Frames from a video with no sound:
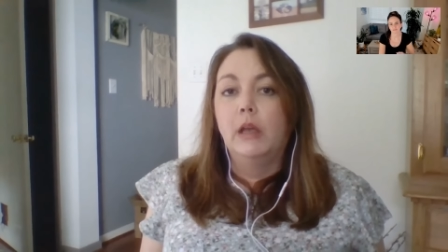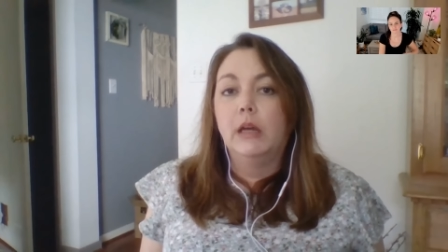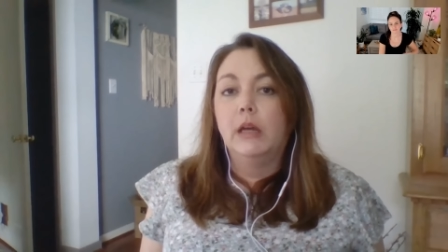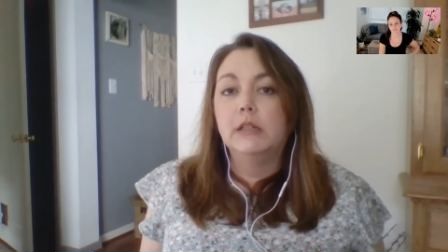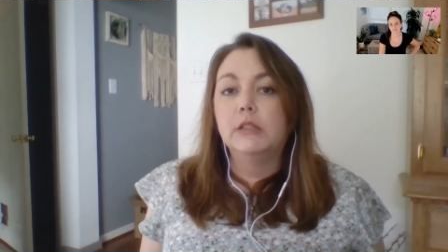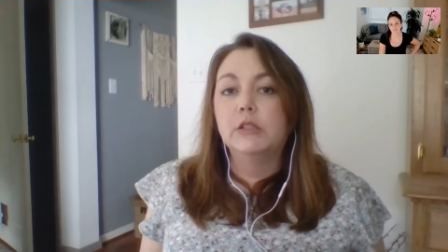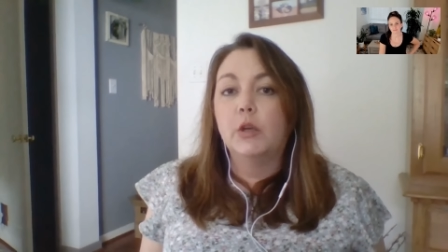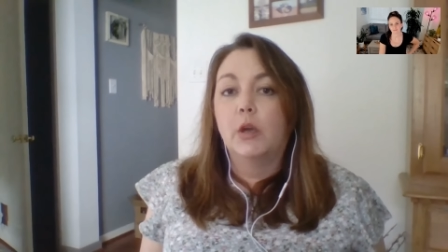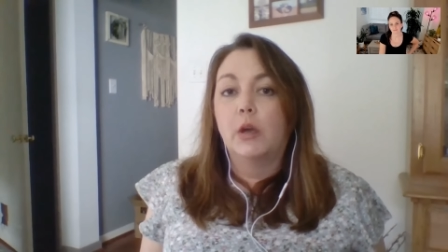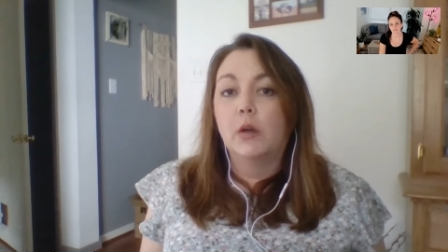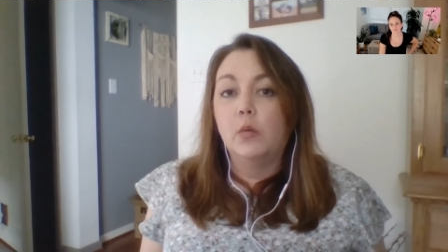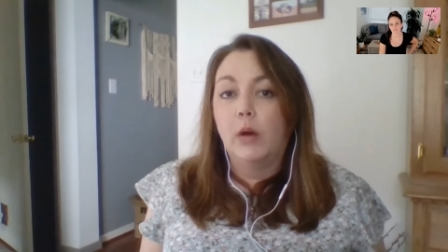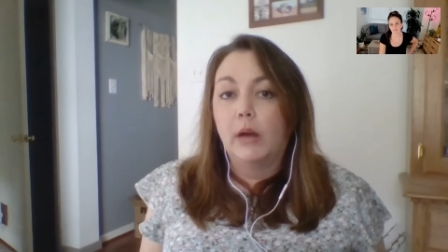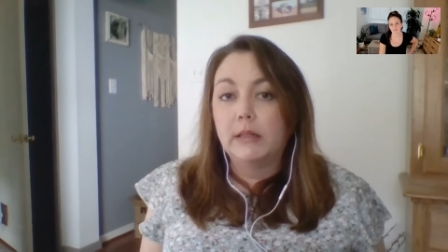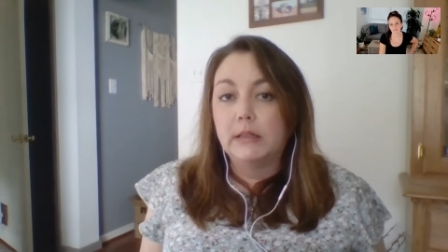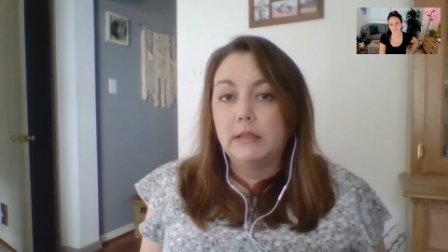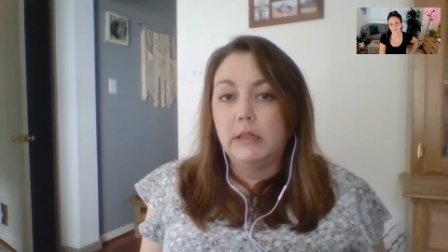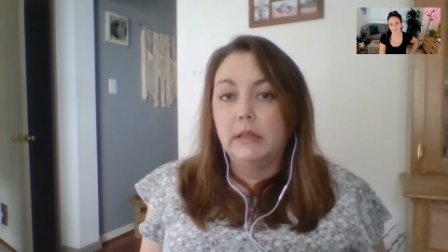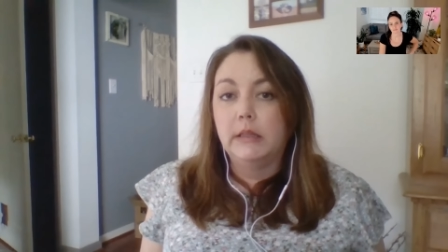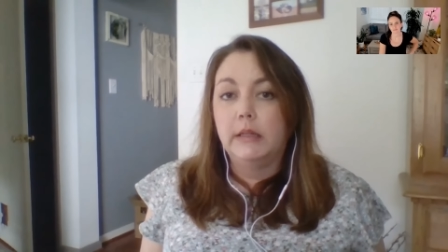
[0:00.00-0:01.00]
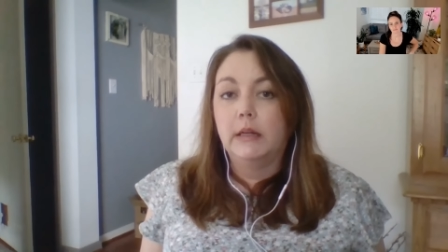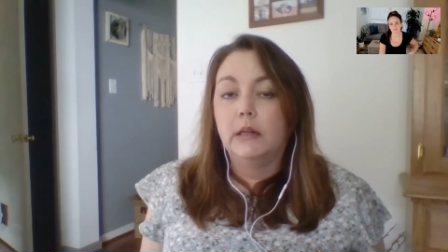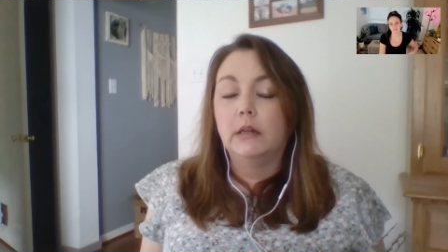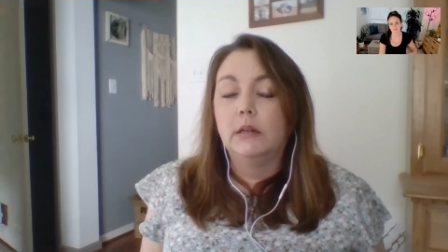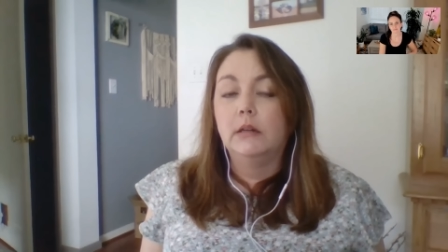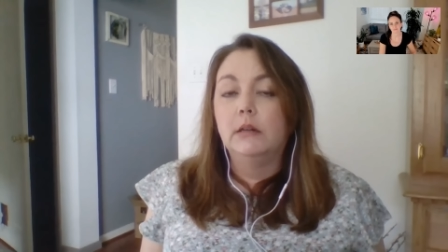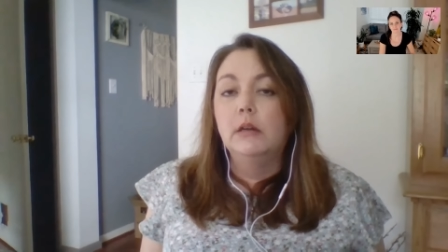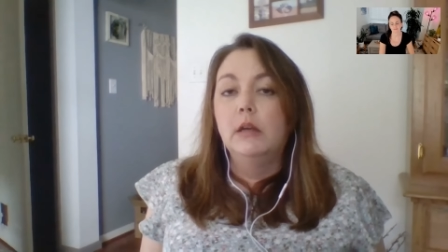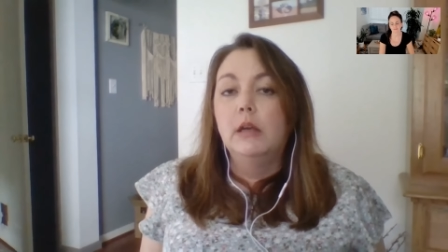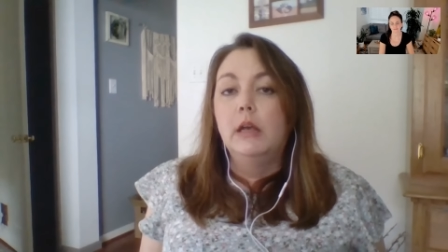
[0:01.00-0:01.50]
And so I walked in
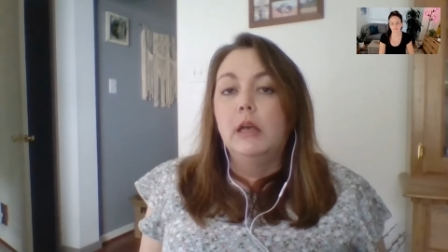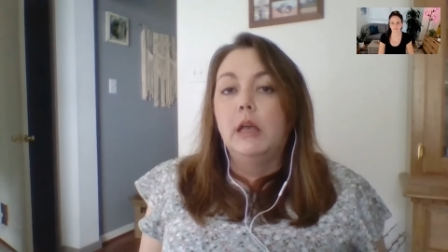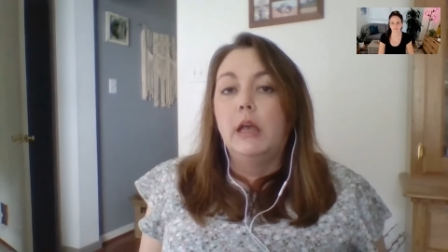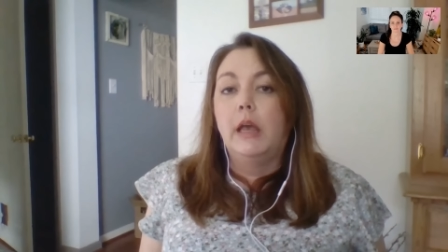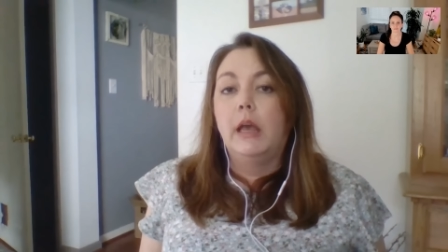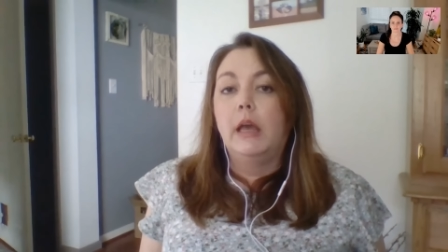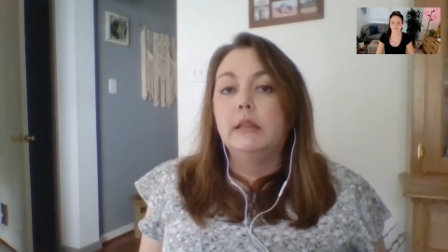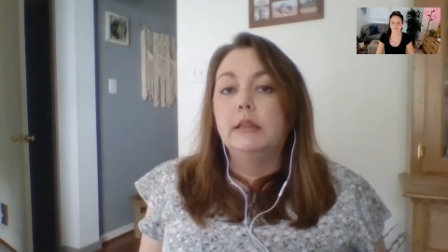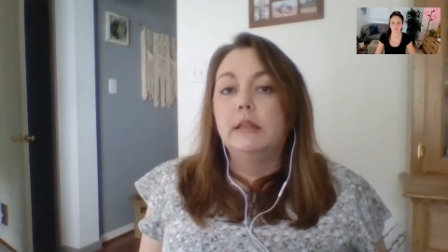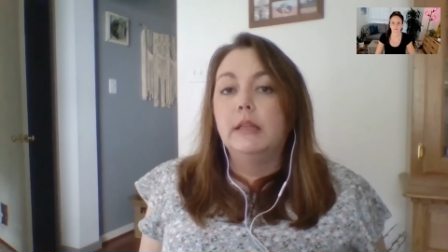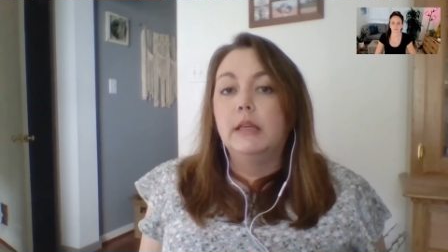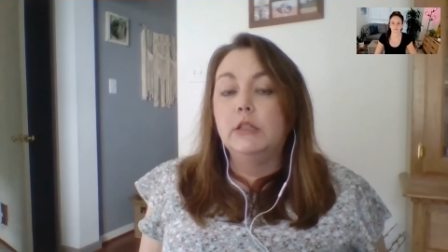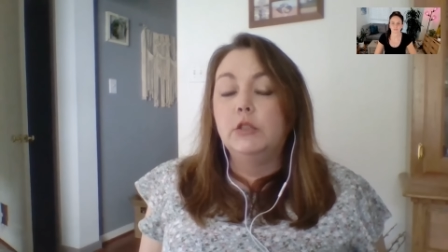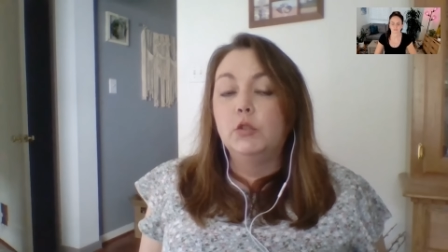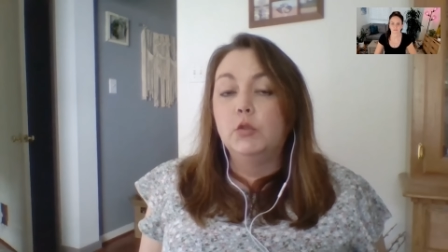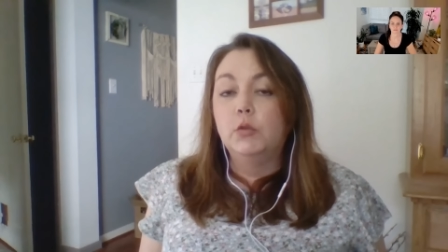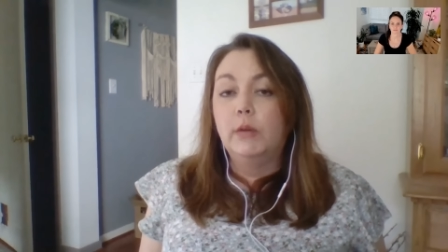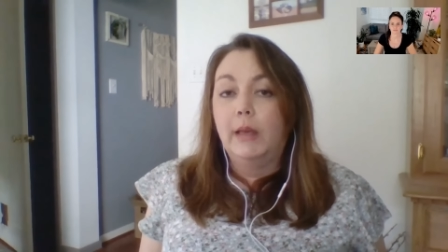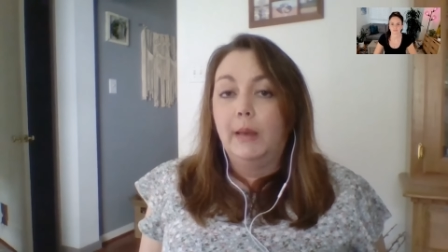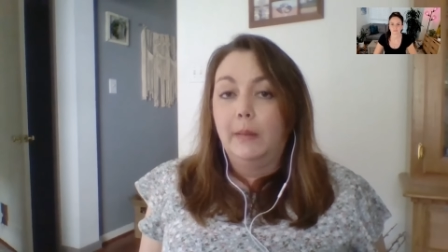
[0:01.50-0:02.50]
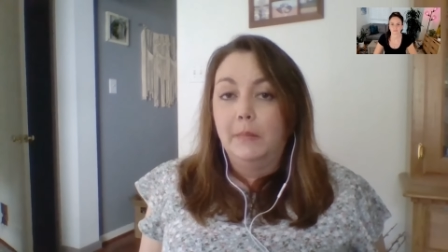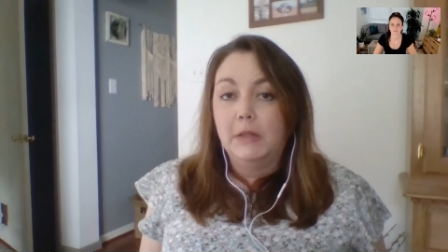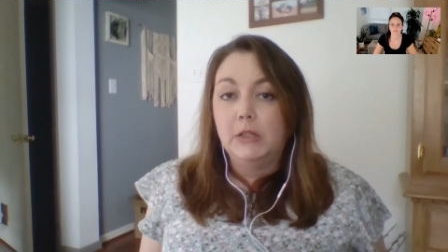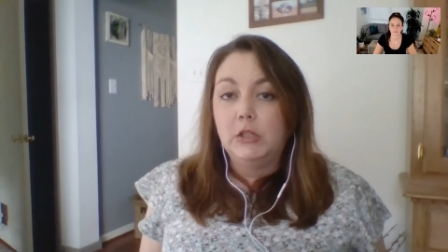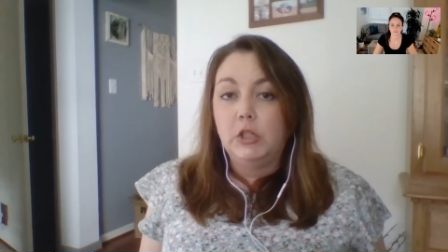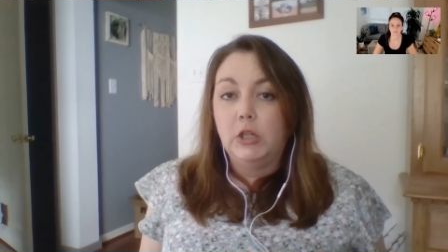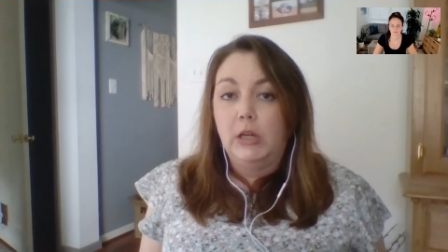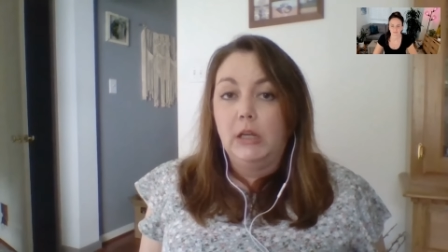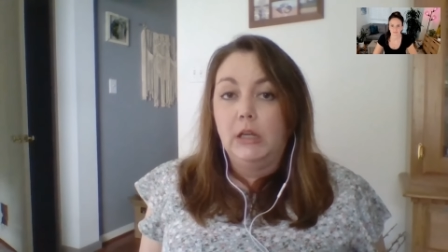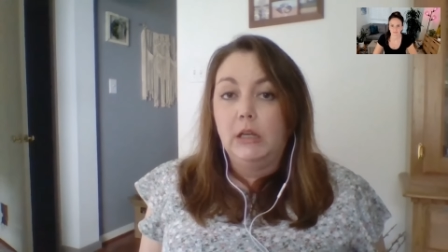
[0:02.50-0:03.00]
there and they do
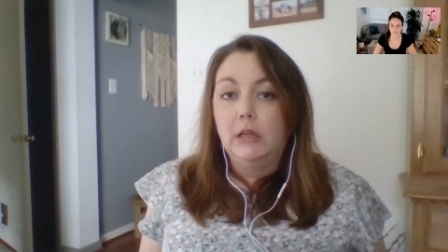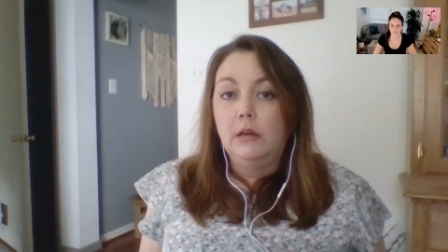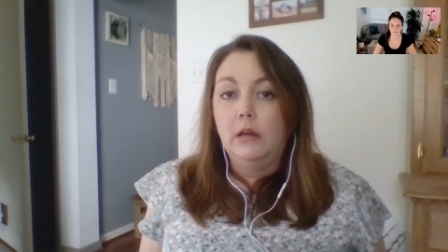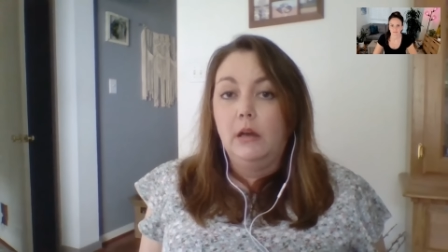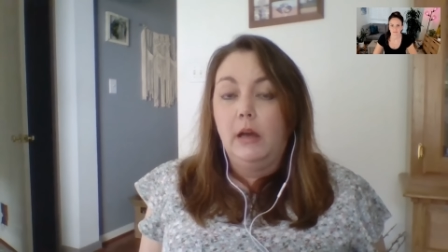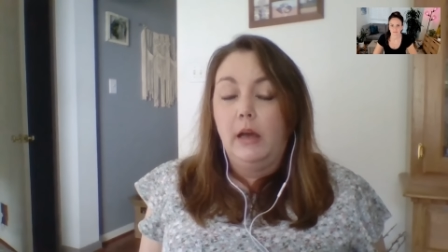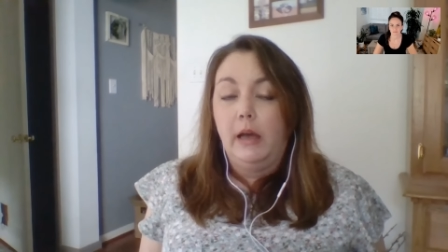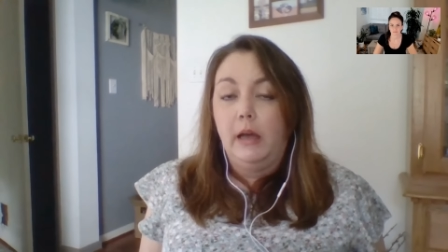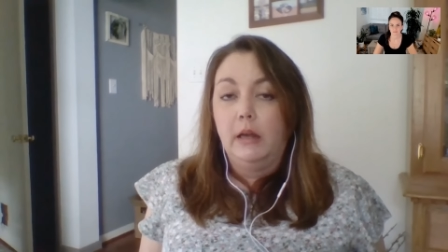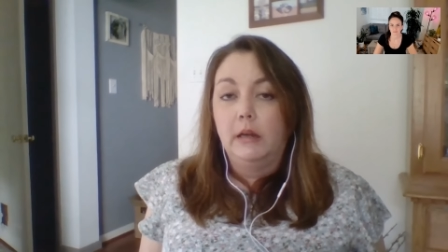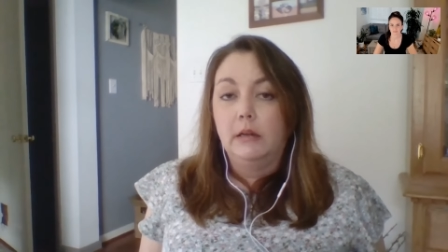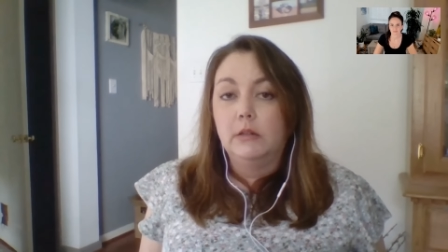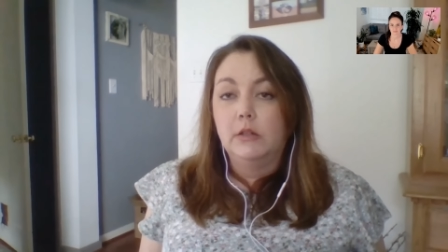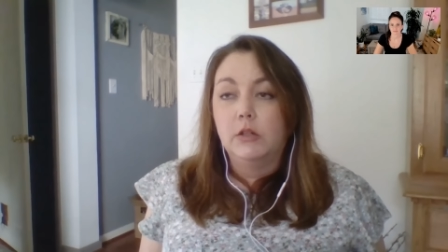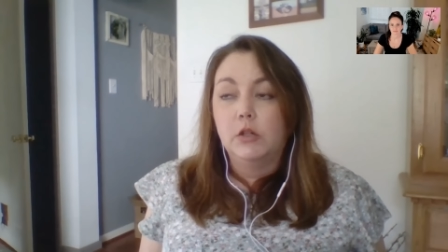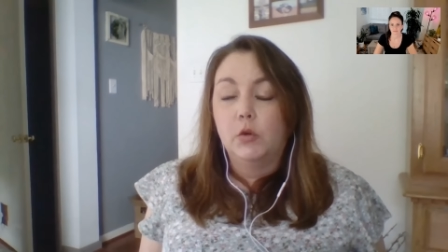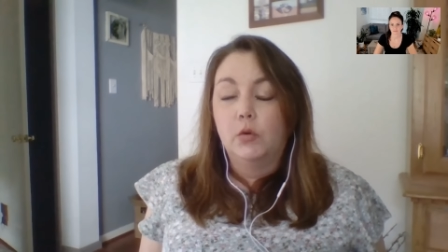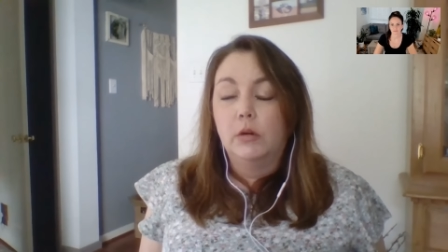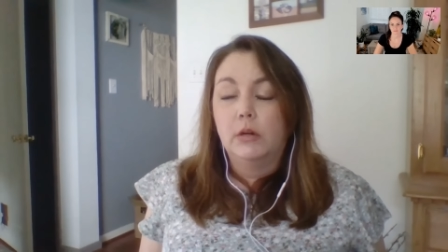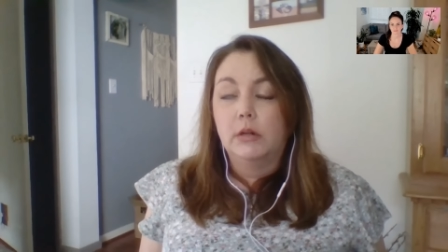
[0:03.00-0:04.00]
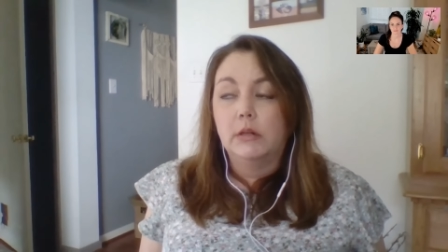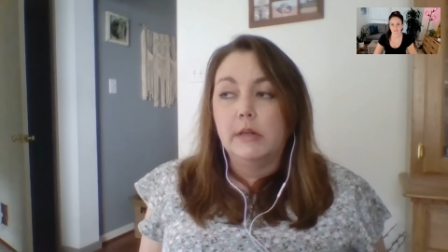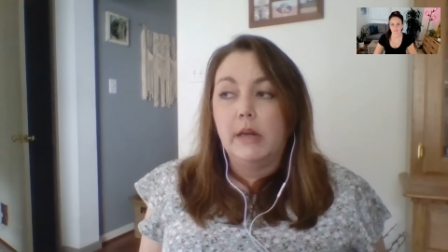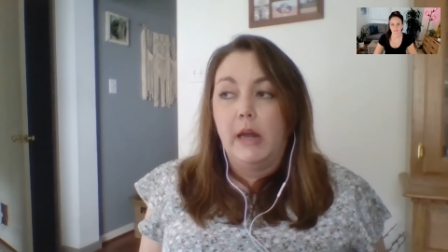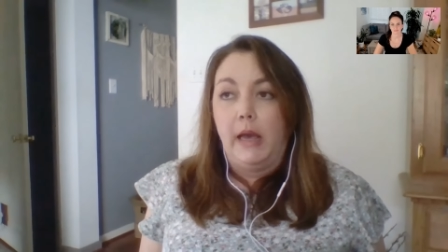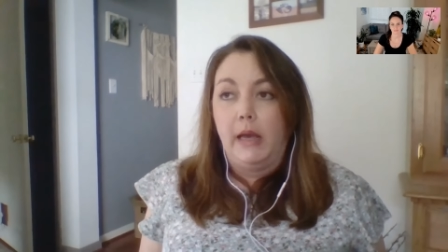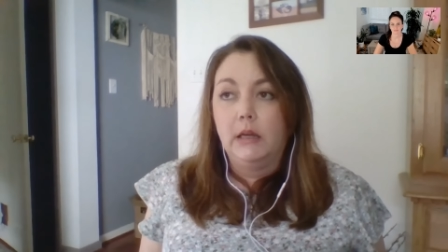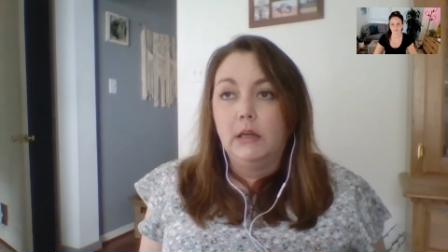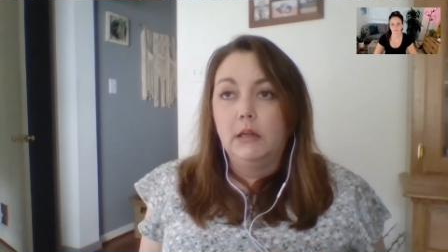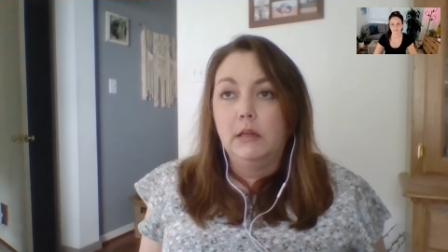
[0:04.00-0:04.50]
imaging on your
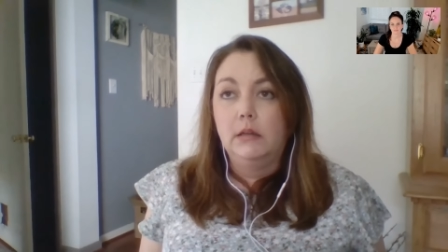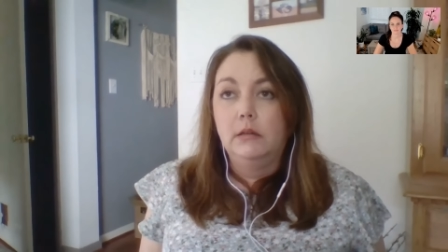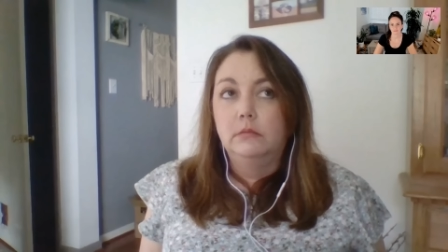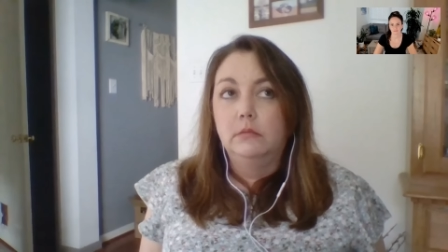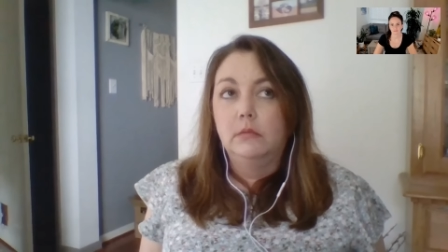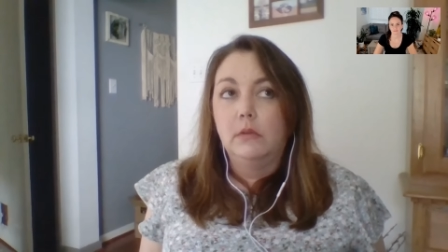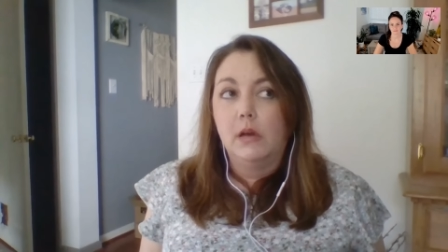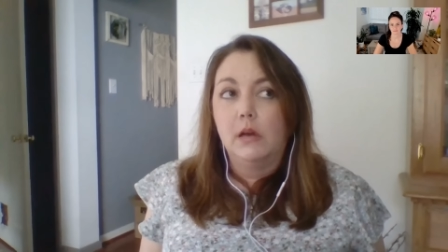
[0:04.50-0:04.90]
neck.